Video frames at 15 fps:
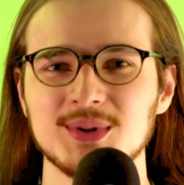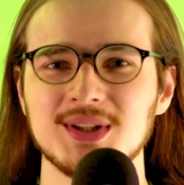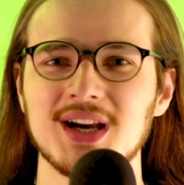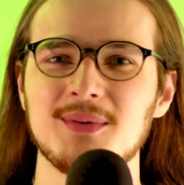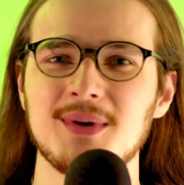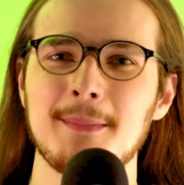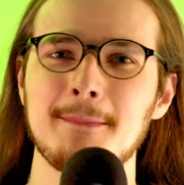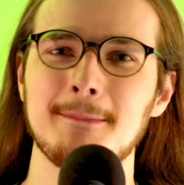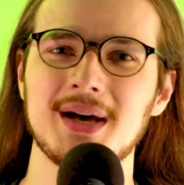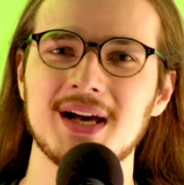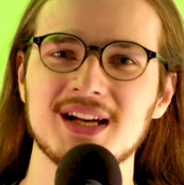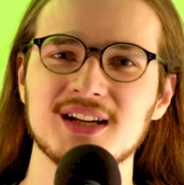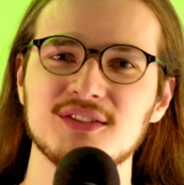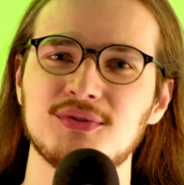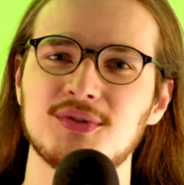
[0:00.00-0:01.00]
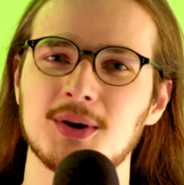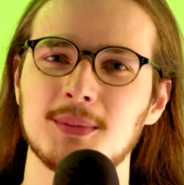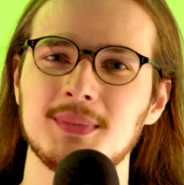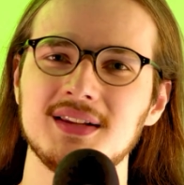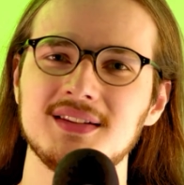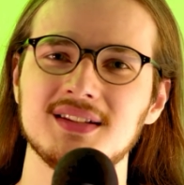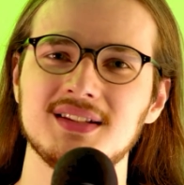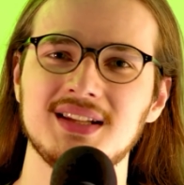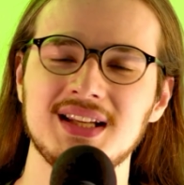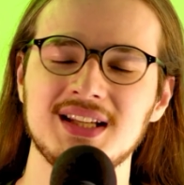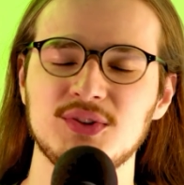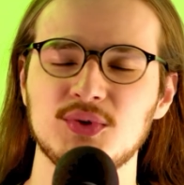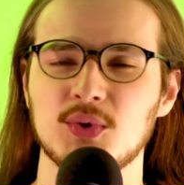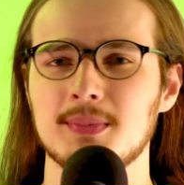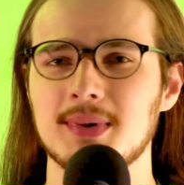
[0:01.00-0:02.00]
now I'm back from listening
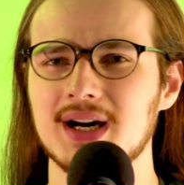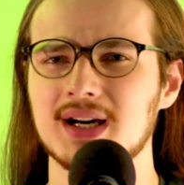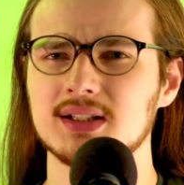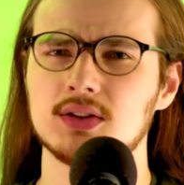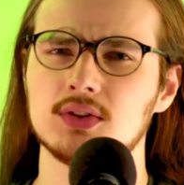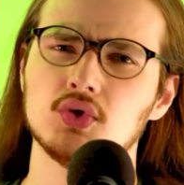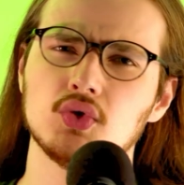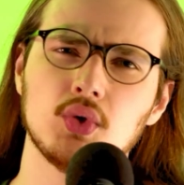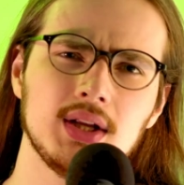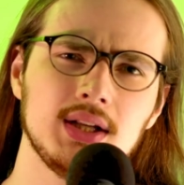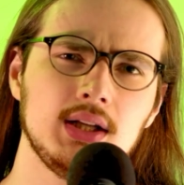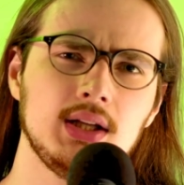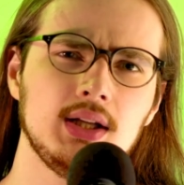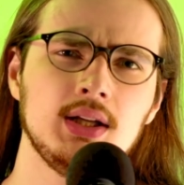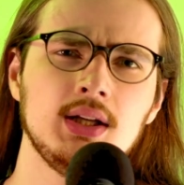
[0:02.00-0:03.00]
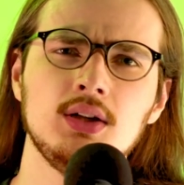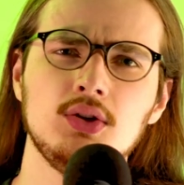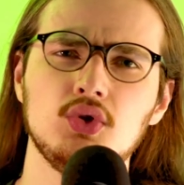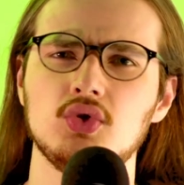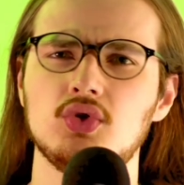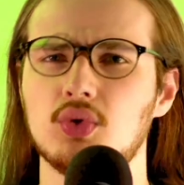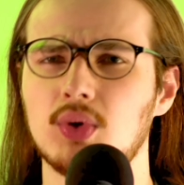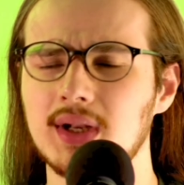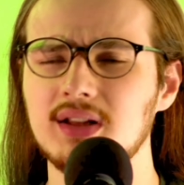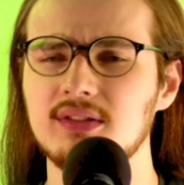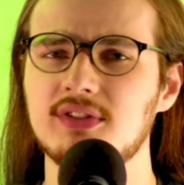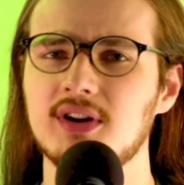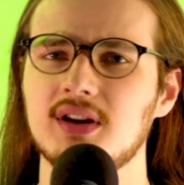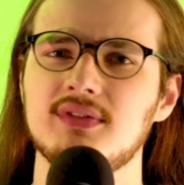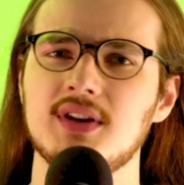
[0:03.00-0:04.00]
to about 20 to
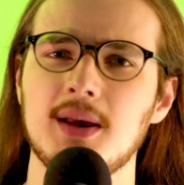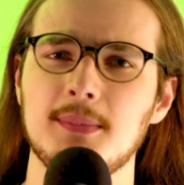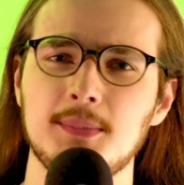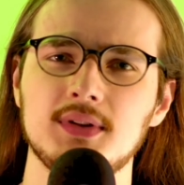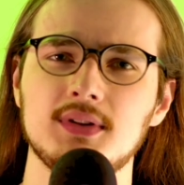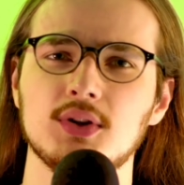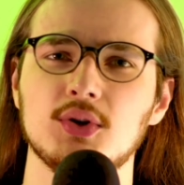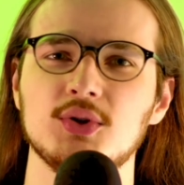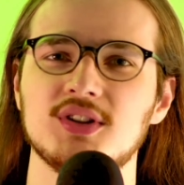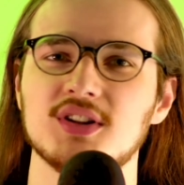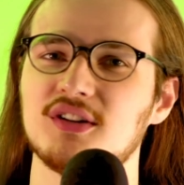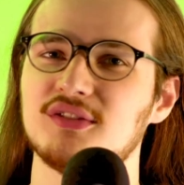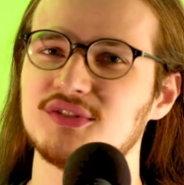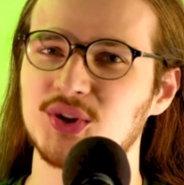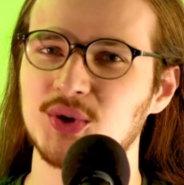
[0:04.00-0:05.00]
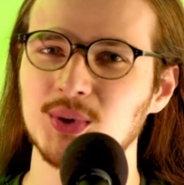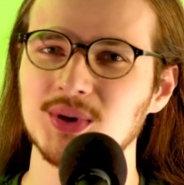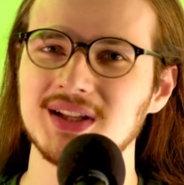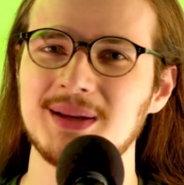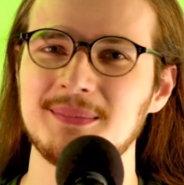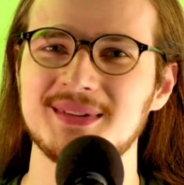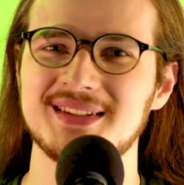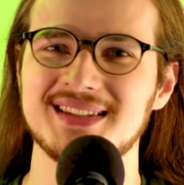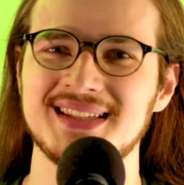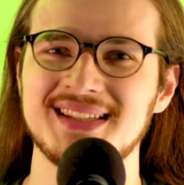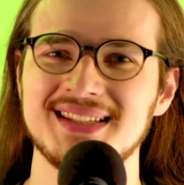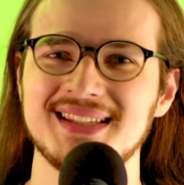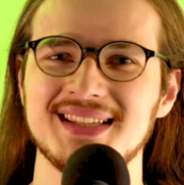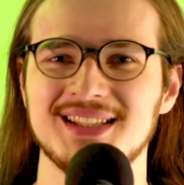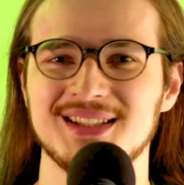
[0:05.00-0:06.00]
25 episodes of CoolGames
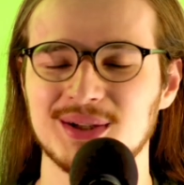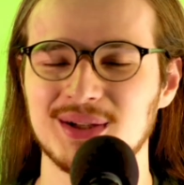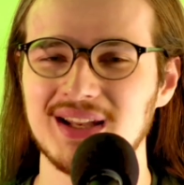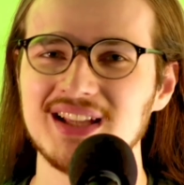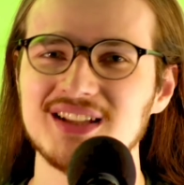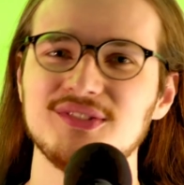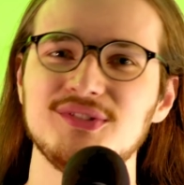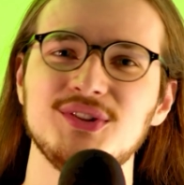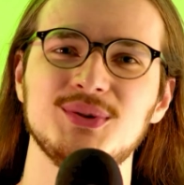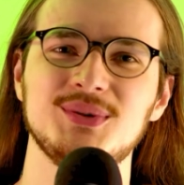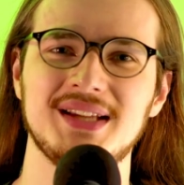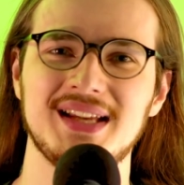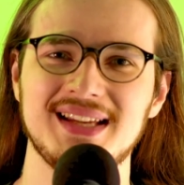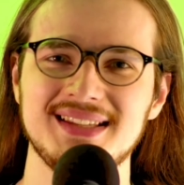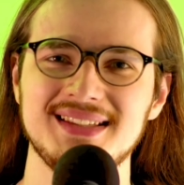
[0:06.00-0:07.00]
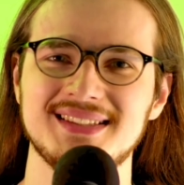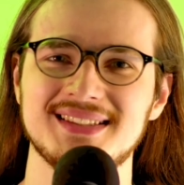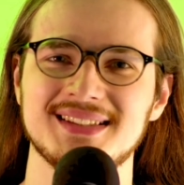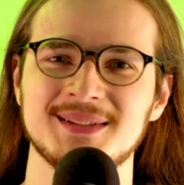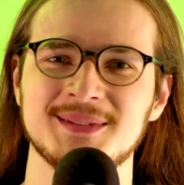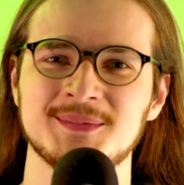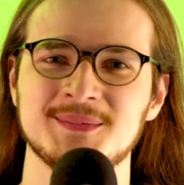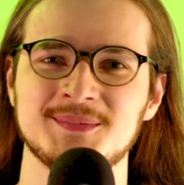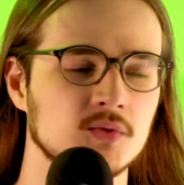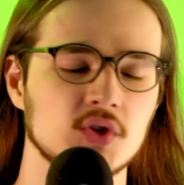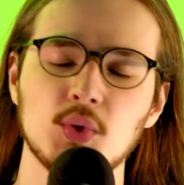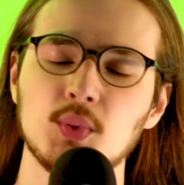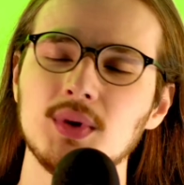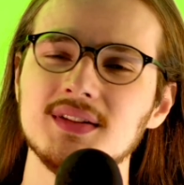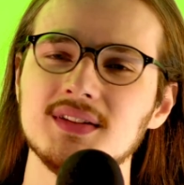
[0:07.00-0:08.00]
Inc. in the last few days.
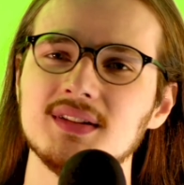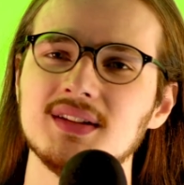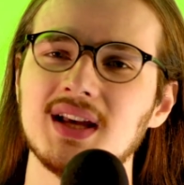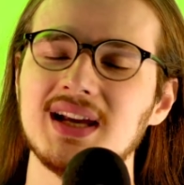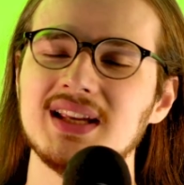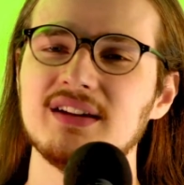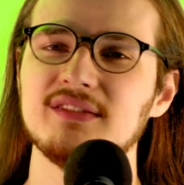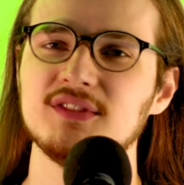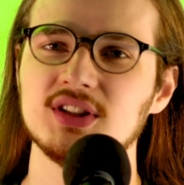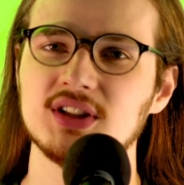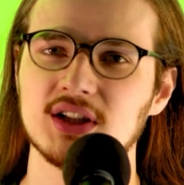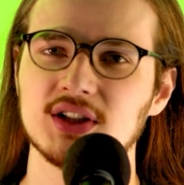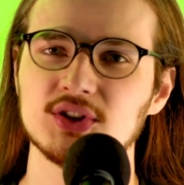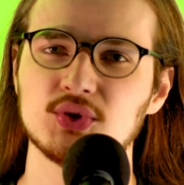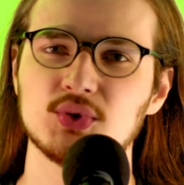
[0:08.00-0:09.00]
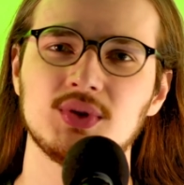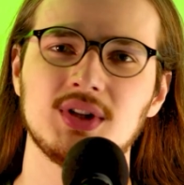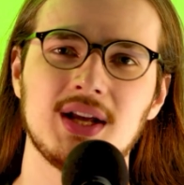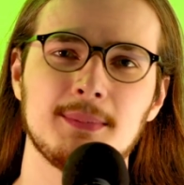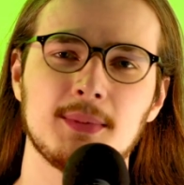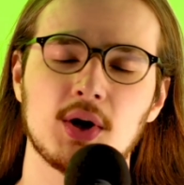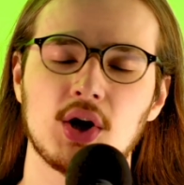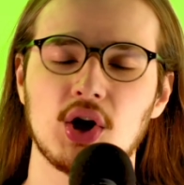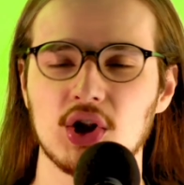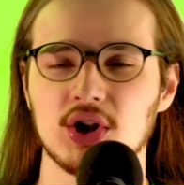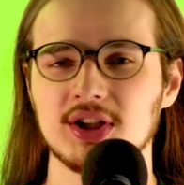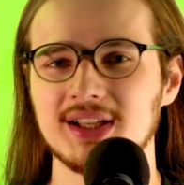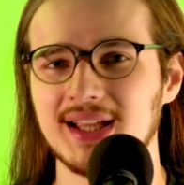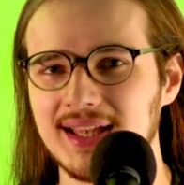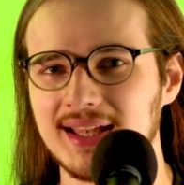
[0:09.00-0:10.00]
The reason I haven't gone through them all
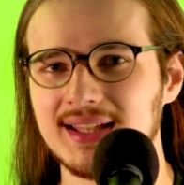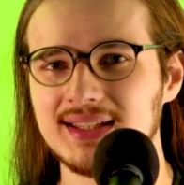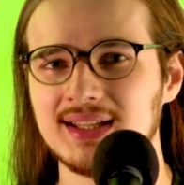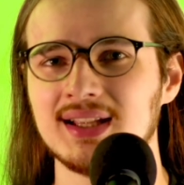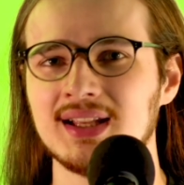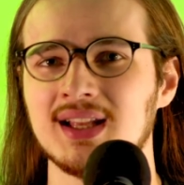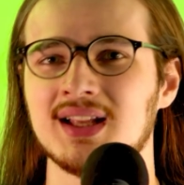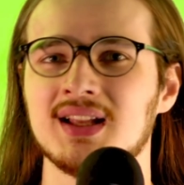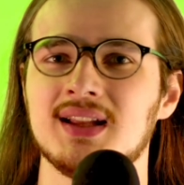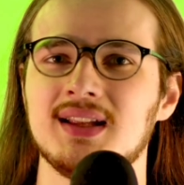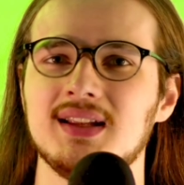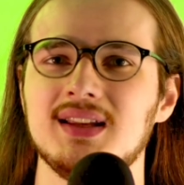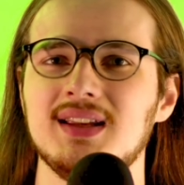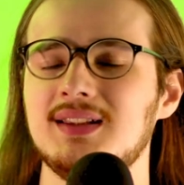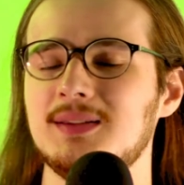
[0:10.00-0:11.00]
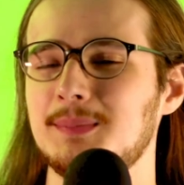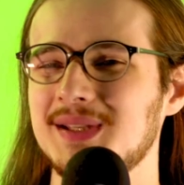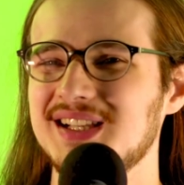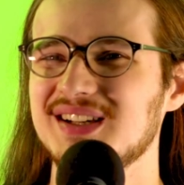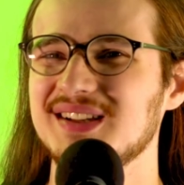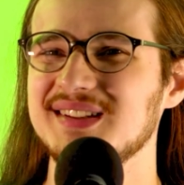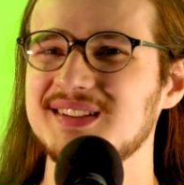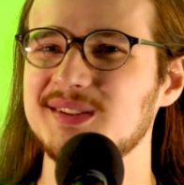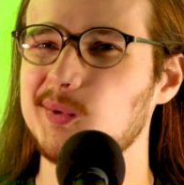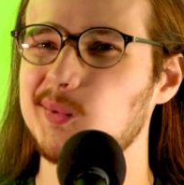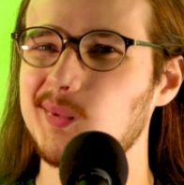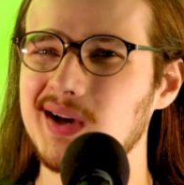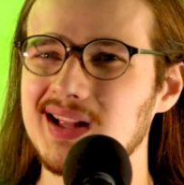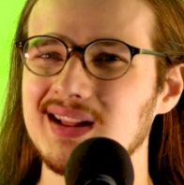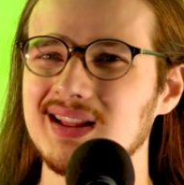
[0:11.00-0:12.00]
again is because,
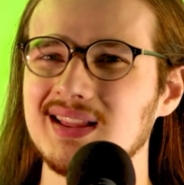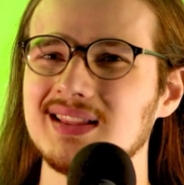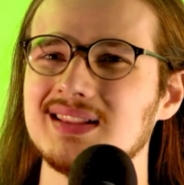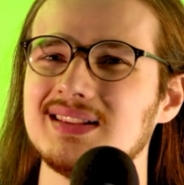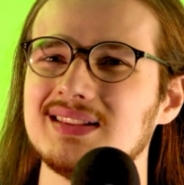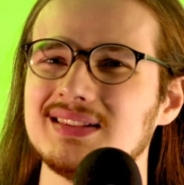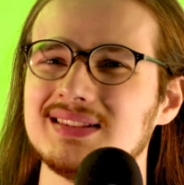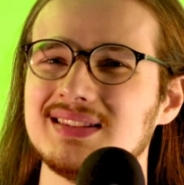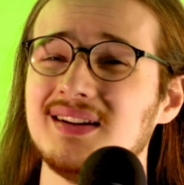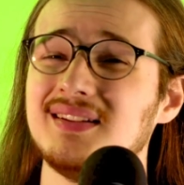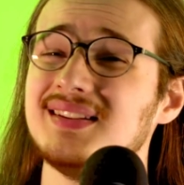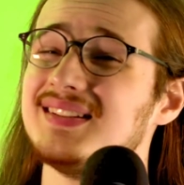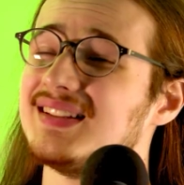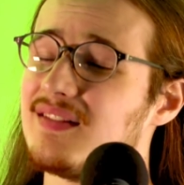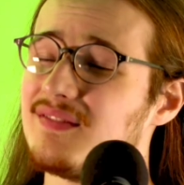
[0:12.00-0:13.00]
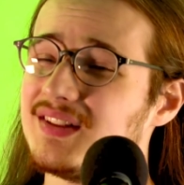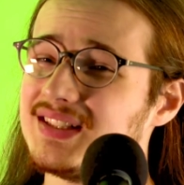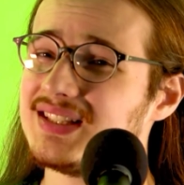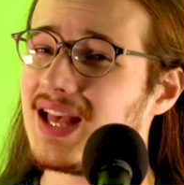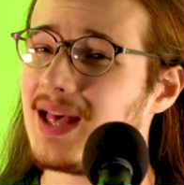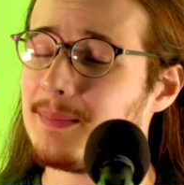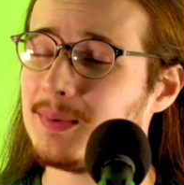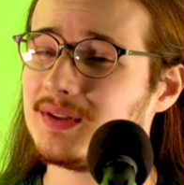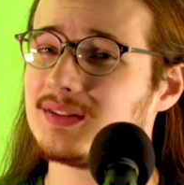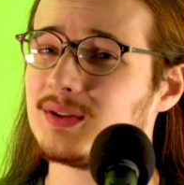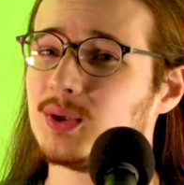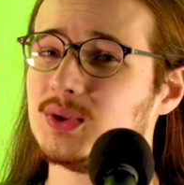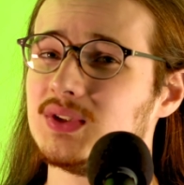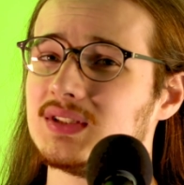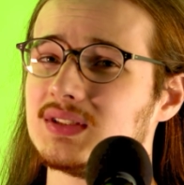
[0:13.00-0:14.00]
well, there's 70
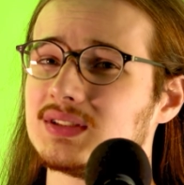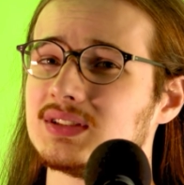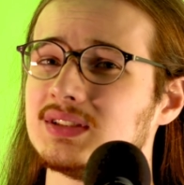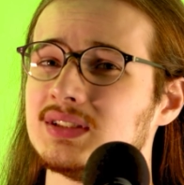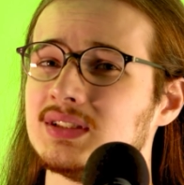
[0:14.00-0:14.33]
episodes